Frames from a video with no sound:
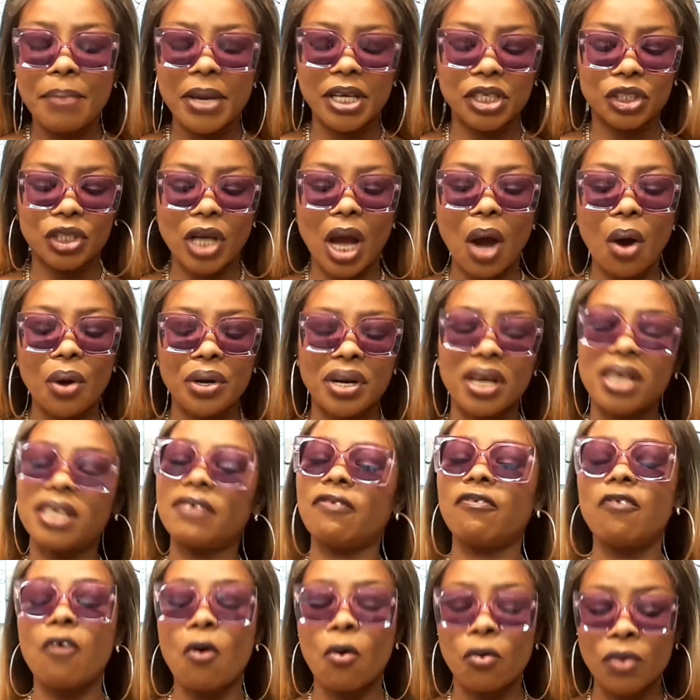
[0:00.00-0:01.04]
picture on his
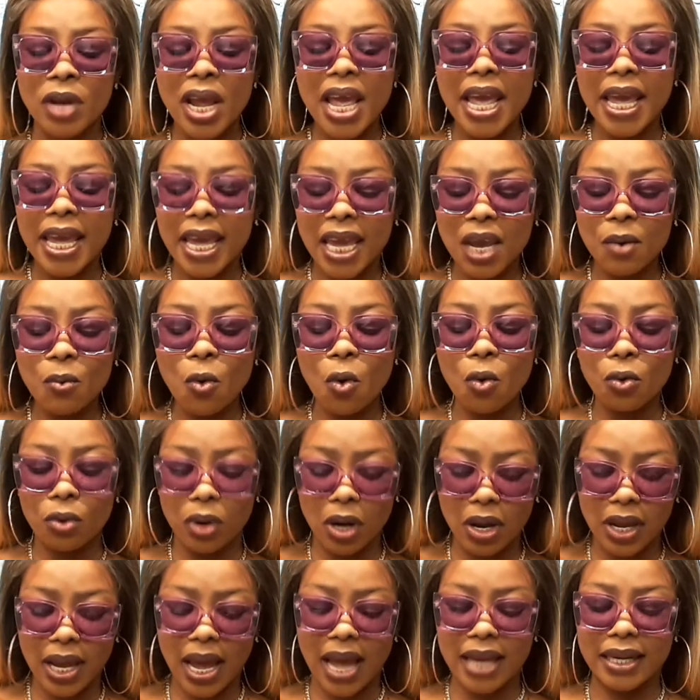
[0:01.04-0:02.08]
phone, he will
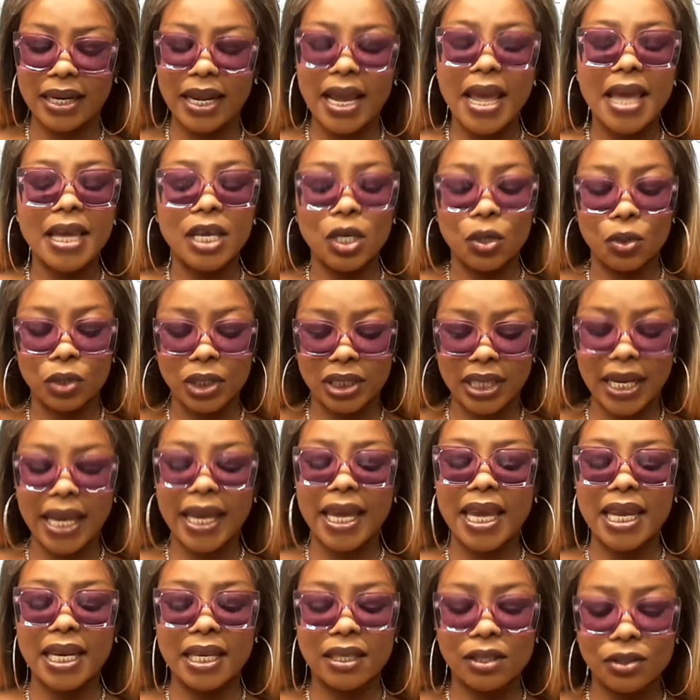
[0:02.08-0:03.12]
look at it. You
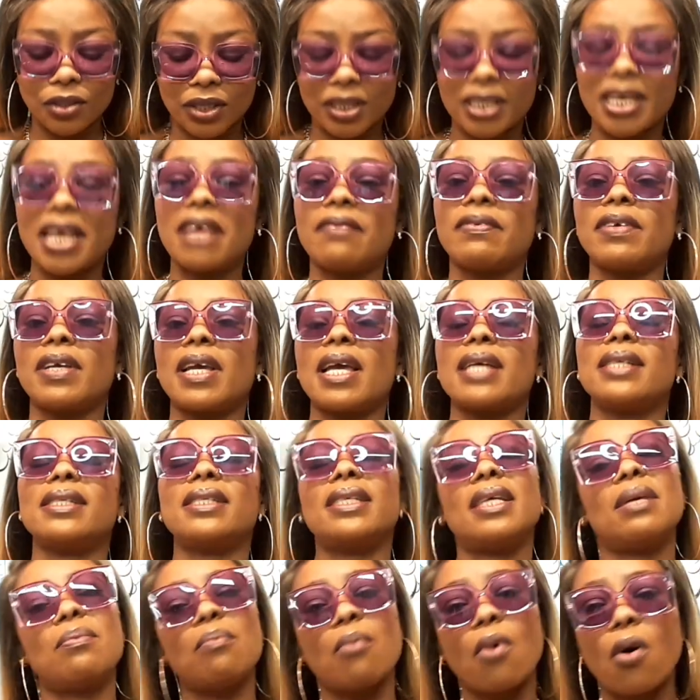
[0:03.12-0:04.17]
dig in to see if you can
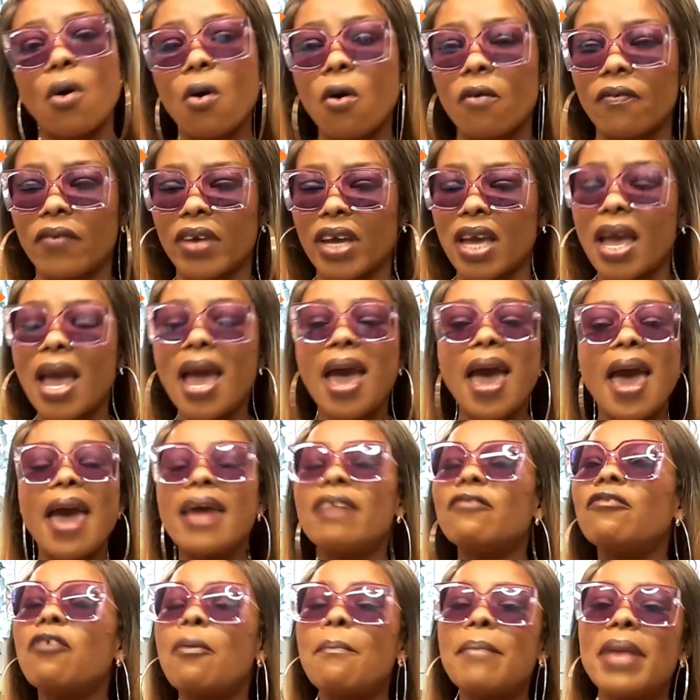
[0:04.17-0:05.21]
see more of it.
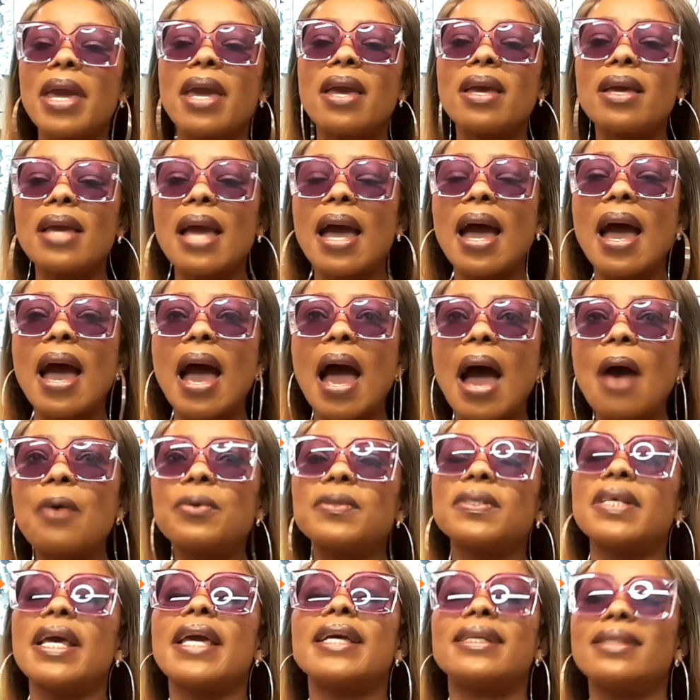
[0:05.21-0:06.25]
And for me, I would
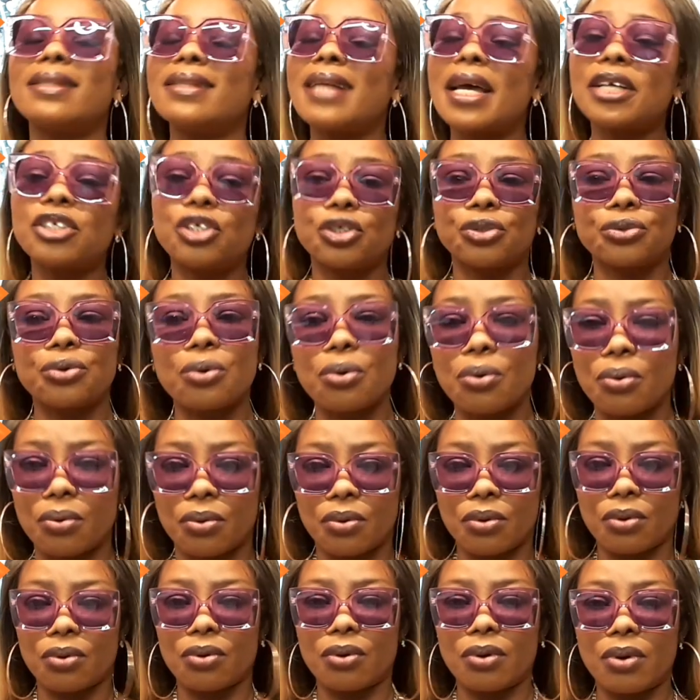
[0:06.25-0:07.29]
say it's natural.
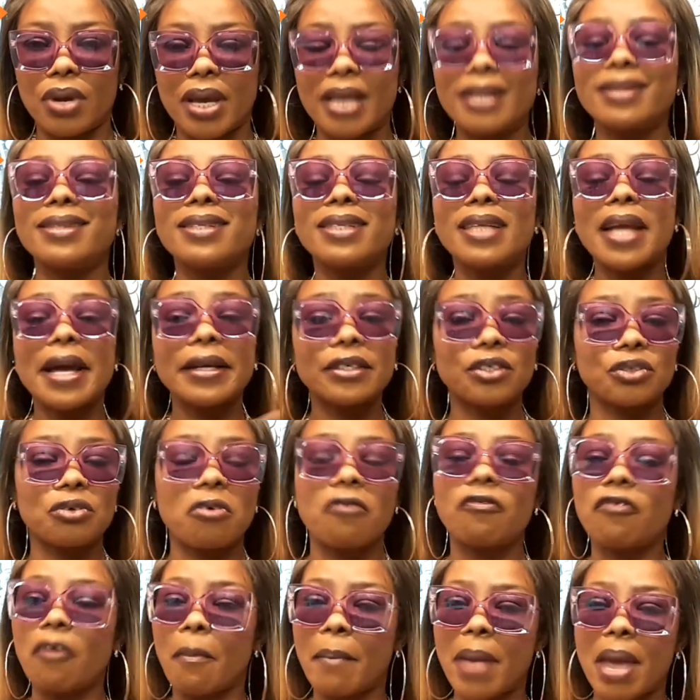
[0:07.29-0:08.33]
It's natural
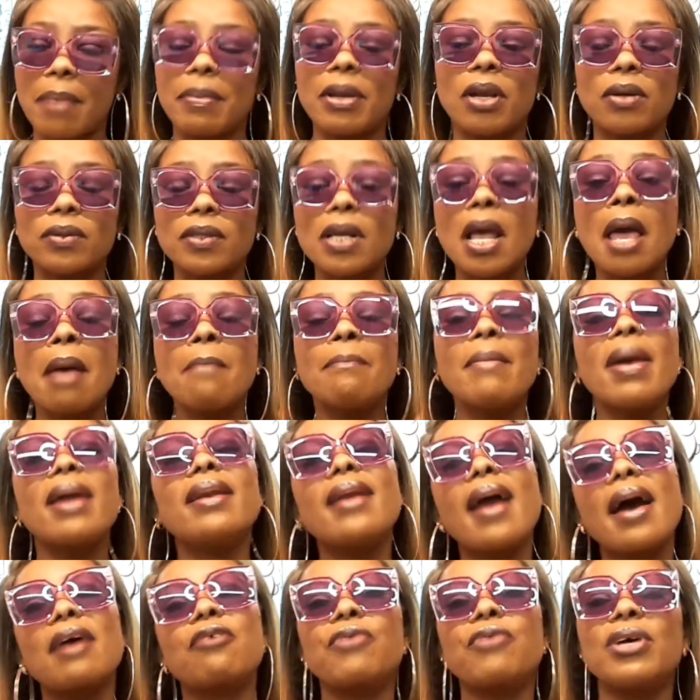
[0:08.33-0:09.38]
for men because men
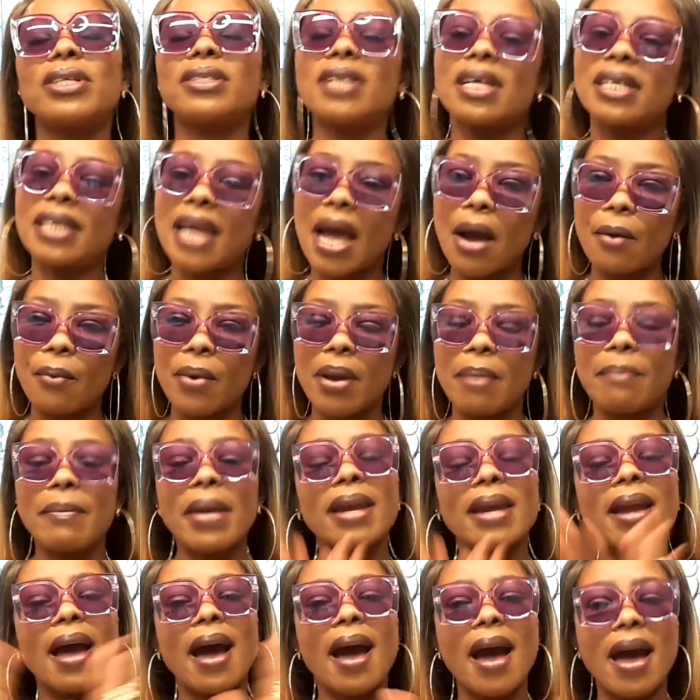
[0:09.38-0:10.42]
are created that way.
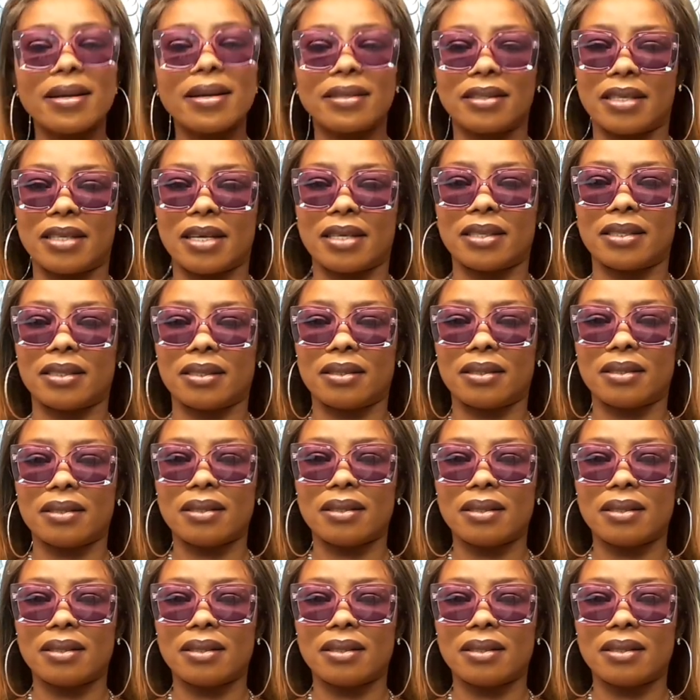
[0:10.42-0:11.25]
Men are hunters.